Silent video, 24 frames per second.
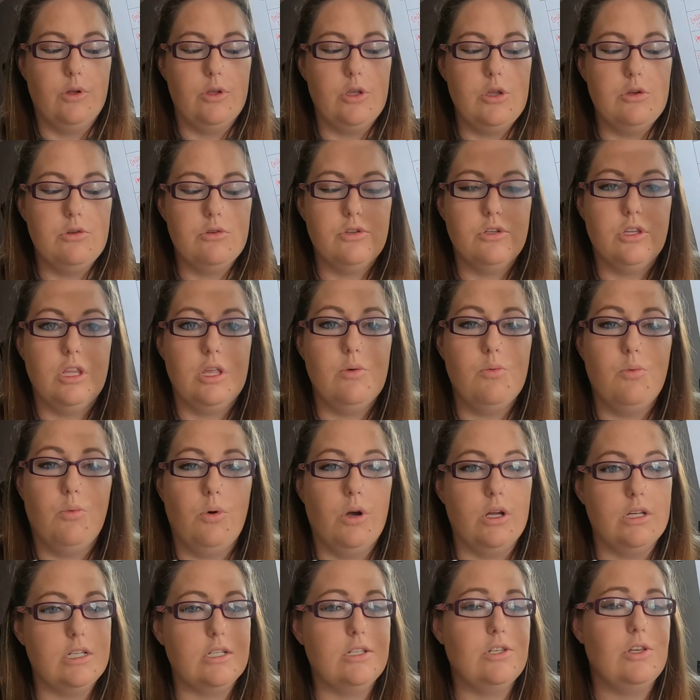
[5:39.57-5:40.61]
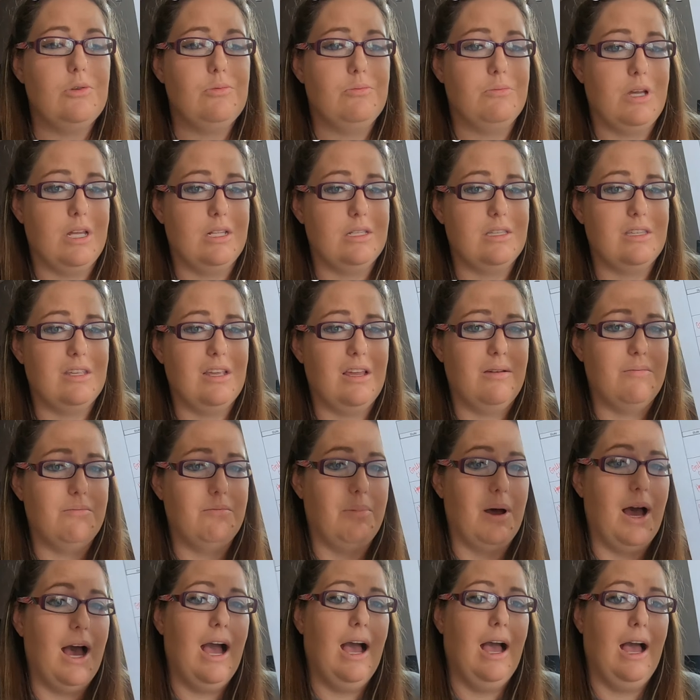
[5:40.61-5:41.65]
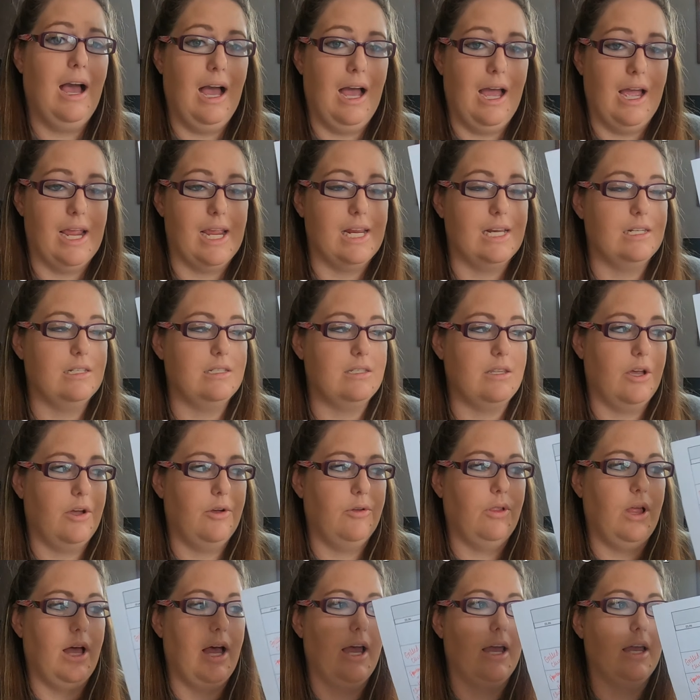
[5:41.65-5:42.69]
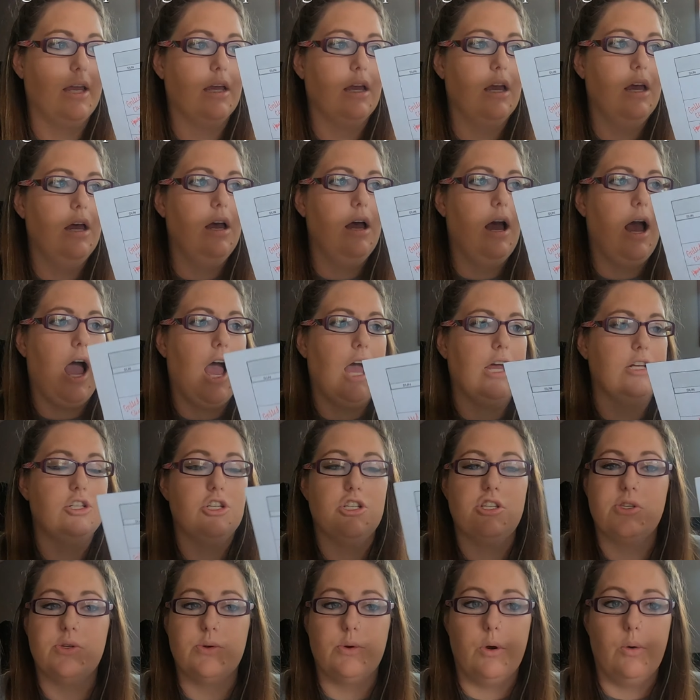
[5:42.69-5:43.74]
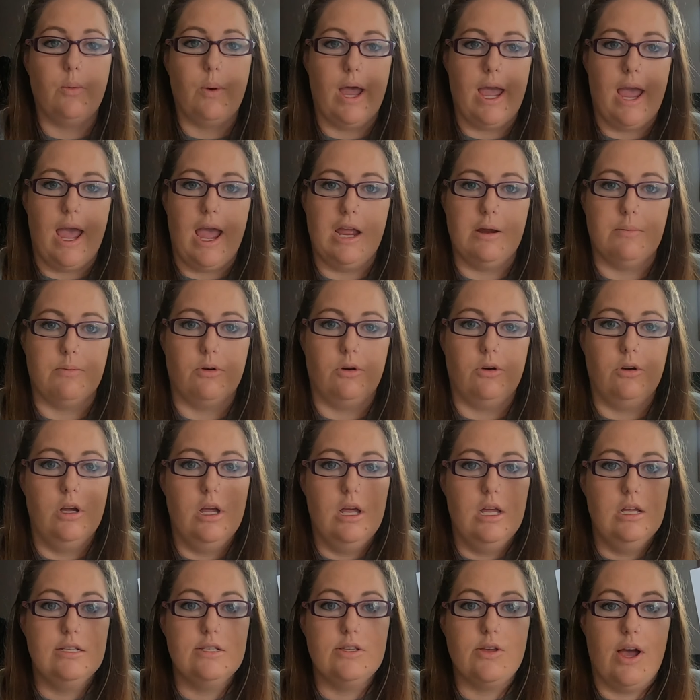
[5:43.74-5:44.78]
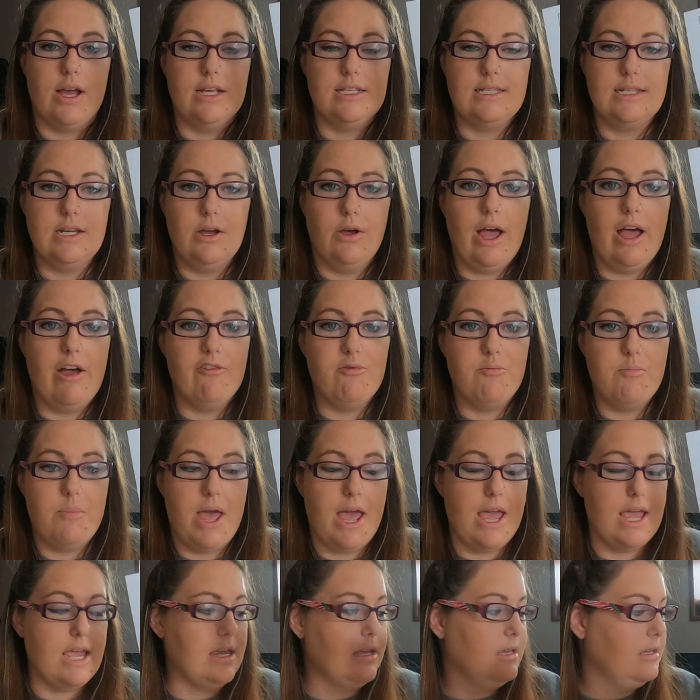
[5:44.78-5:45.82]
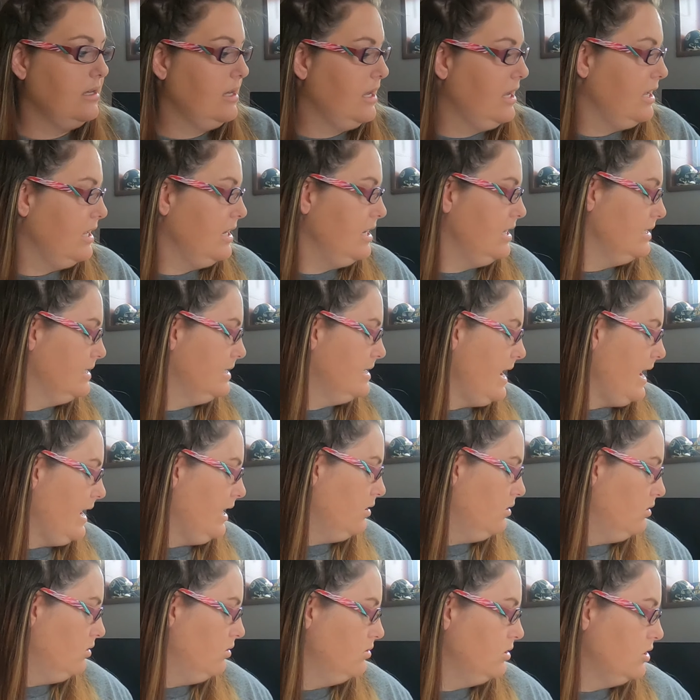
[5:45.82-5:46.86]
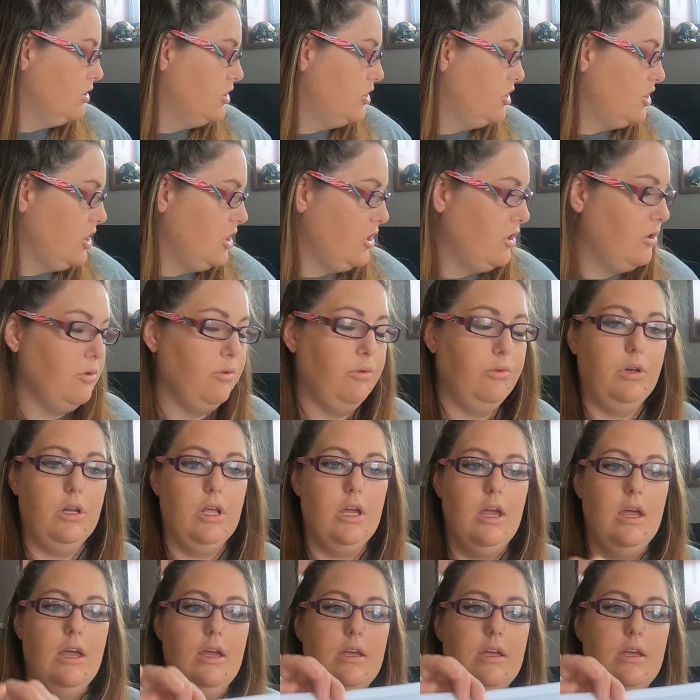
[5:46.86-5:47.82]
usually 1 to 2 months behind. So like, I just threw away April. So I still have May. It is now June.